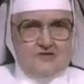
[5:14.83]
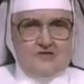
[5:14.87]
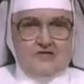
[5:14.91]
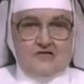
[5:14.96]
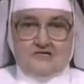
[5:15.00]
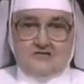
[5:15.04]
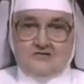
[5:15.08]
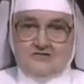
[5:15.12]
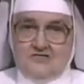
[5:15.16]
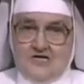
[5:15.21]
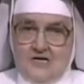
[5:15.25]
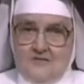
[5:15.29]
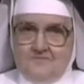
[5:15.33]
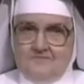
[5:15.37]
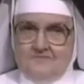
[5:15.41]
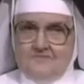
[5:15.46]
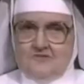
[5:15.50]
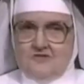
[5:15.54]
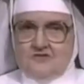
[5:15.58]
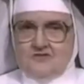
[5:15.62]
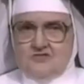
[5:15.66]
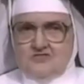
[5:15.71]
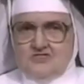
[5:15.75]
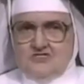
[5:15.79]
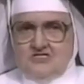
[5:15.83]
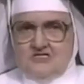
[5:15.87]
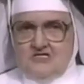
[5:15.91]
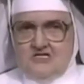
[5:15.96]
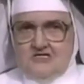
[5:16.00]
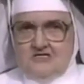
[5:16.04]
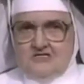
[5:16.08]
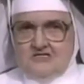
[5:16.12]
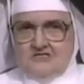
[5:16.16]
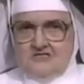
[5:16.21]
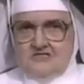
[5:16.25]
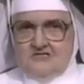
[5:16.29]
except
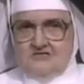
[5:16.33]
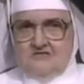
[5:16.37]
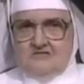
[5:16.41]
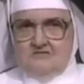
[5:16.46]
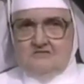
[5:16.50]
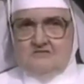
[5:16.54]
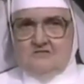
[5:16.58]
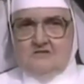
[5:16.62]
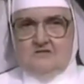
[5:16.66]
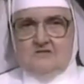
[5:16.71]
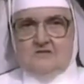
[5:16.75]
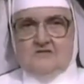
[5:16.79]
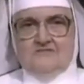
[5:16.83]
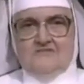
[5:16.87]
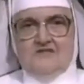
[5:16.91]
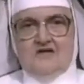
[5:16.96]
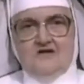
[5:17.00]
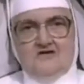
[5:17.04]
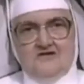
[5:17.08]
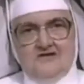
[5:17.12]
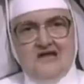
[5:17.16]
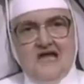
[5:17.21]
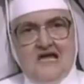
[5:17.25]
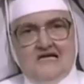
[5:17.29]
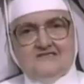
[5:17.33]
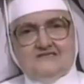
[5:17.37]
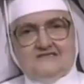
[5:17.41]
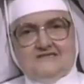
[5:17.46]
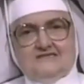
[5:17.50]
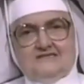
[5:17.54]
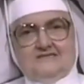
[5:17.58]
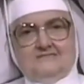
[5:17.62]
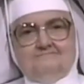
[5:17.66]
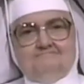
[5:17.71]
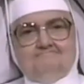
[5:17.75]
traditionalists. They're nuts.